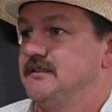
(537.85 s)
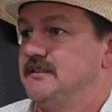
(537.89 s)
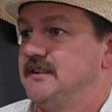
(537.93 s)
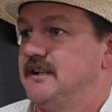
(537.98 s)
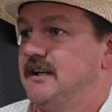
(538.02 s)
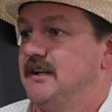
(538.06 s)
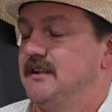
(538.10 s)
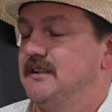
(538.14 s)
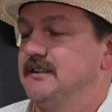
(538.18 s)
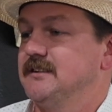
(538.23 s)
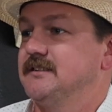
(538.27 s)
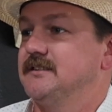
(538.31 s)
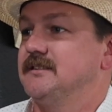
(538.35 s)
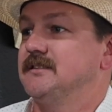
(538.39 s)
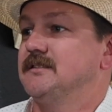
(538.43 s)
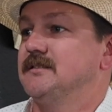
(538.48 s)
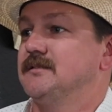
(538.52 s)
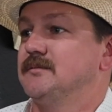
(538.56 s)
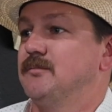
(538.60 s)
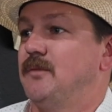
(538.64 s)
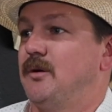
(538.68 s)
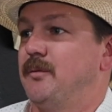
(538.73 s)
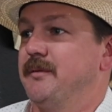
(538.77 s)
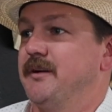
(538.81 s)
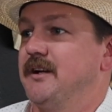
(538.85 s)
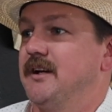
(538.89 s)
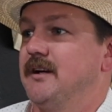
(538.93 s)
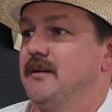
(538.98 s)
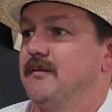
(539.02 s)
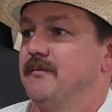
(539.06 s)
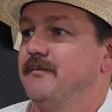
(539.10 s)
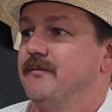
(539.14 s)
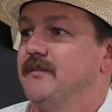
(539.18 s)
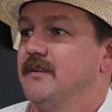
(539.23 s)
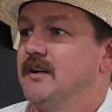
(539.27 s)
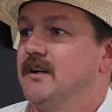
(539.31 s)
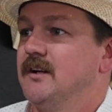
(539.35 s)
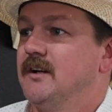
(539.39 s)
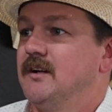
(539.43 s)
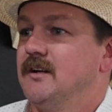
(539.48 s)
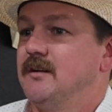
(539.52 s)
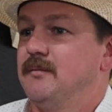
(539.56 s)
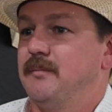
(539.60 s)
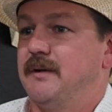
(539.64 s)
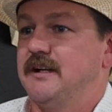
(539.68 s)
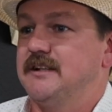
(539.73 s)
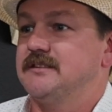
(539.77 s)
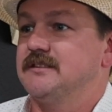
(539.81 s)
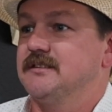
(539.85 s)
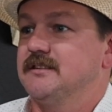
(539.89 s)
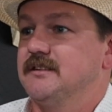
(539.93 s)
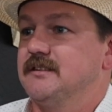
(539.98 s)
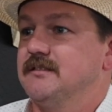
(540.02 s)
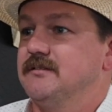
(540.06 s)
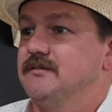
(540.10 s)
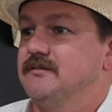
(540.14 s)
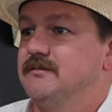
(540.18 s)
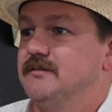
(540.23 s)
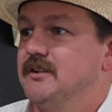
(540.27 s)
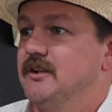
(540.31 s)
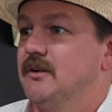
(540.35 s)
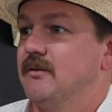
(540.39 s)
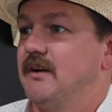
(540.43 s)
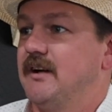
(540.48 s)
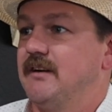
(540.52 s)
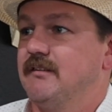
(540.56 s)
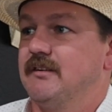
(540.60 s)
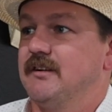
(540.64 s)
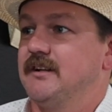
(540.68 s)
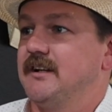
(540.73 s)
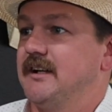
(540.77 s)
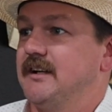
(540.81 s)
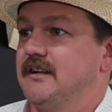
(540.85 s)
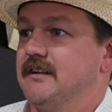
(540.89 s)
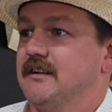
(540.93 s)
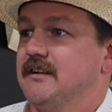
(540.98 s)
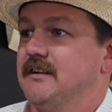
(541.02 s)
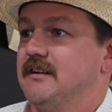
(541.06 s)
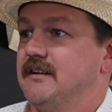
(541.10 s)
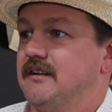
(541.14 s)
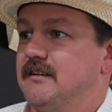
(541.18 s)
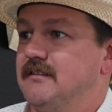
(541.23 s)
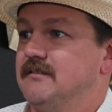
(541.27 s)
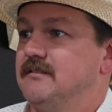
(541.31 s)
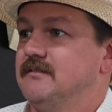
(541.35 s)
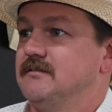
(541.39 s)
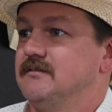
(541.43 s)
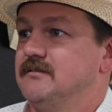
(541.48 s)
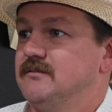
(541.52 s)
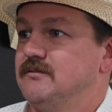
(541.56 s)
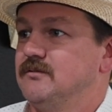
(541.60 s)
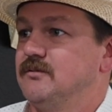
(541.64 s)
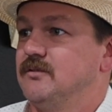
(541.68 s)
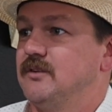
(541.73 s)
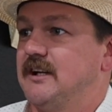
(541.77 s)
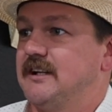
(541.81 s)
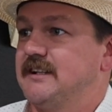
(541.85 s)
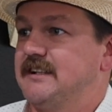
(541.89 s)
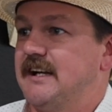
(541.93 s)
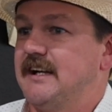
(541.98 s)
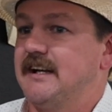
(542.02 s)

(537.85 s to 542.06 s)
Carrie's mom and dad, basically, everything that, like